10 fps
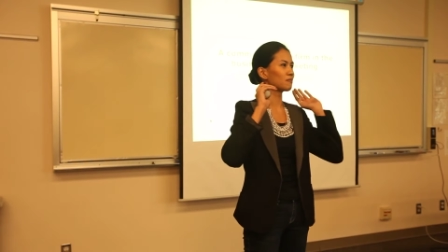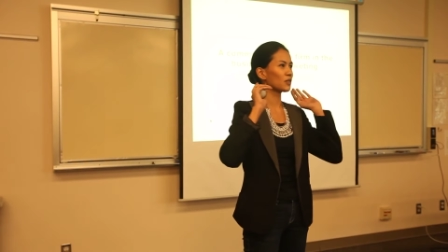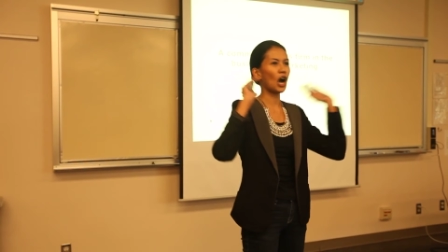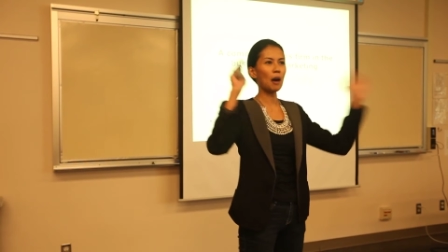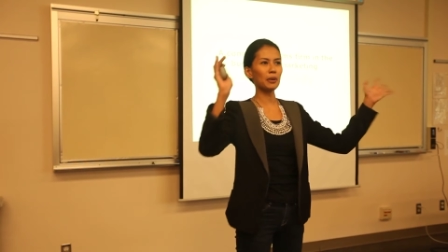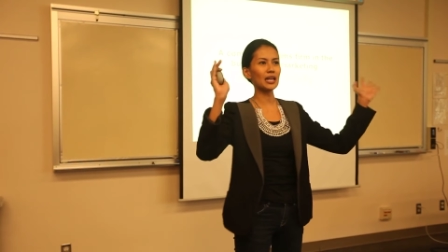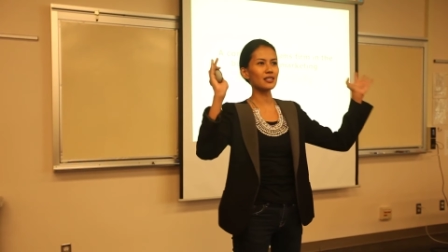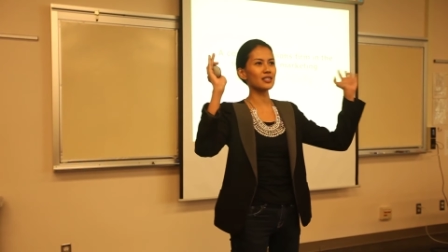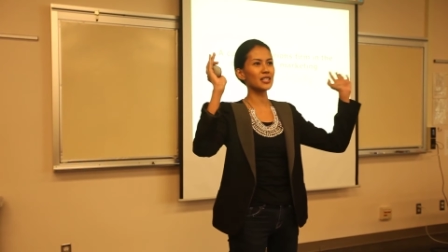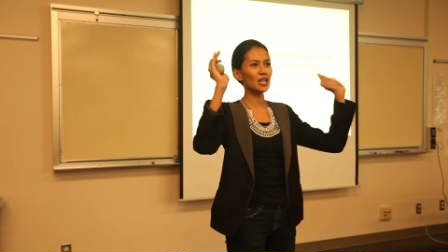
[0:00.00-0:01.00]
complex
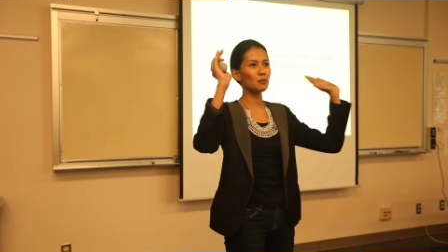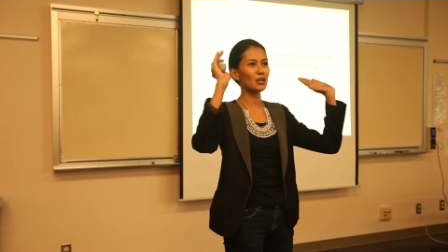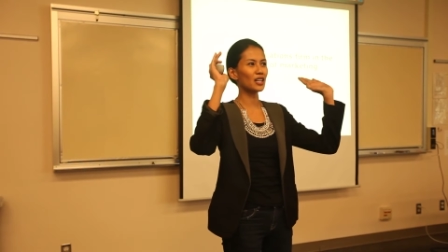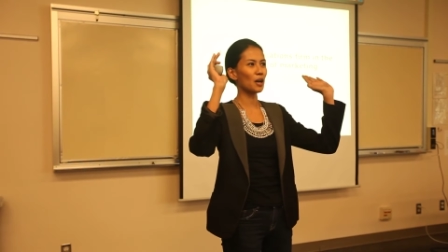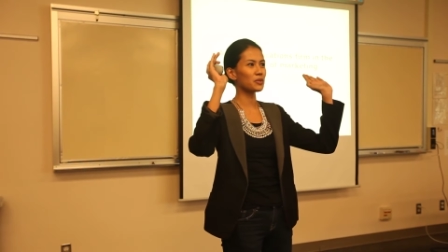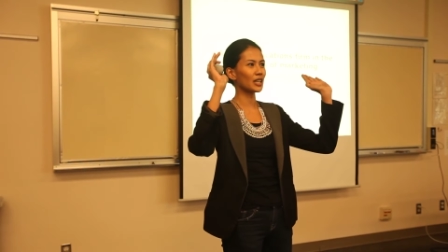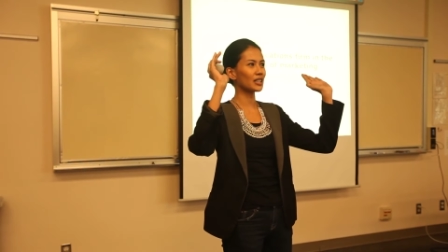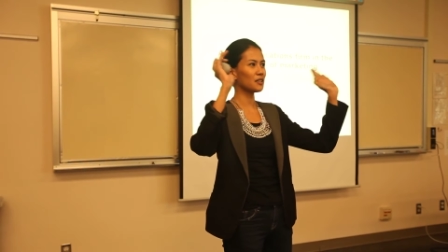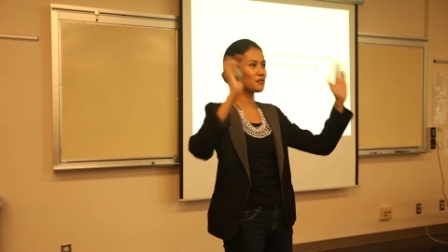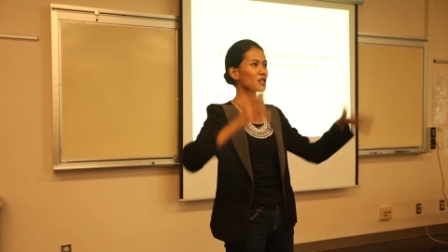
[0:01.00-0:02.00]
sustainability
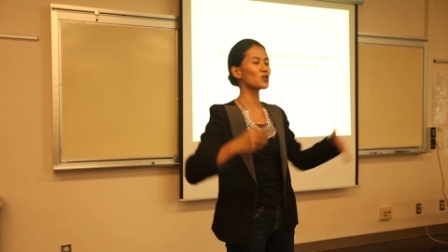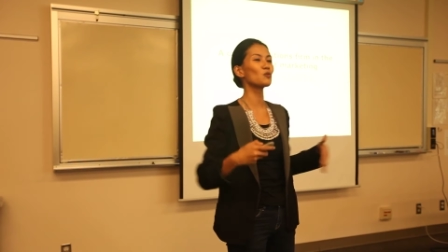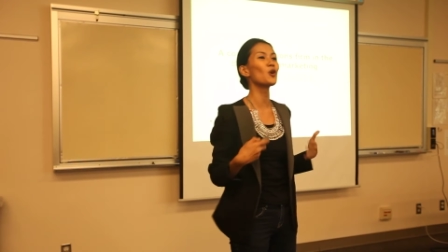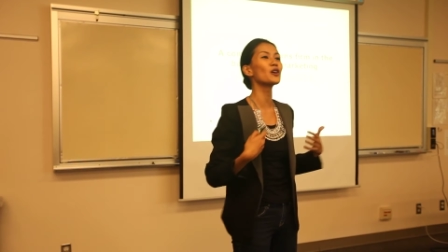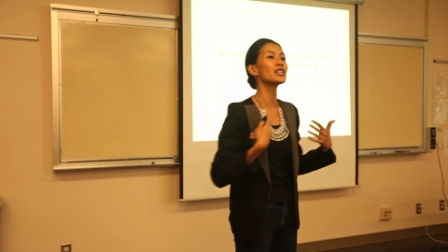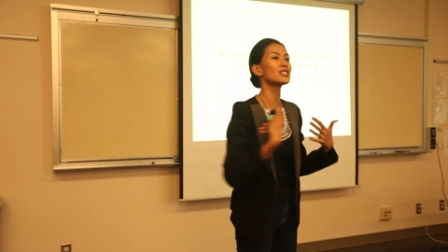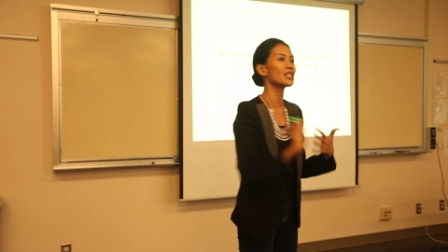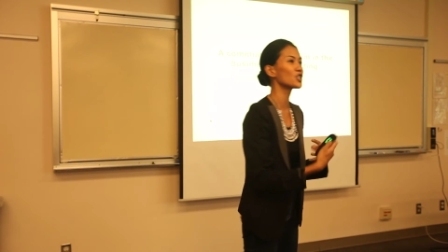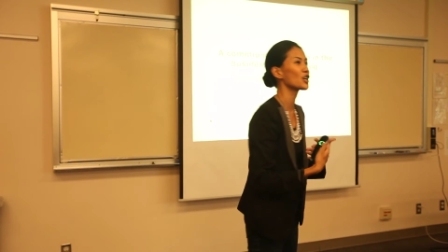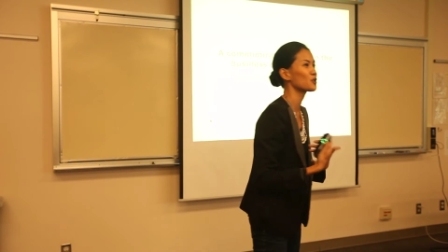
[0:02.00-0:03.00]
objectives into more easily shared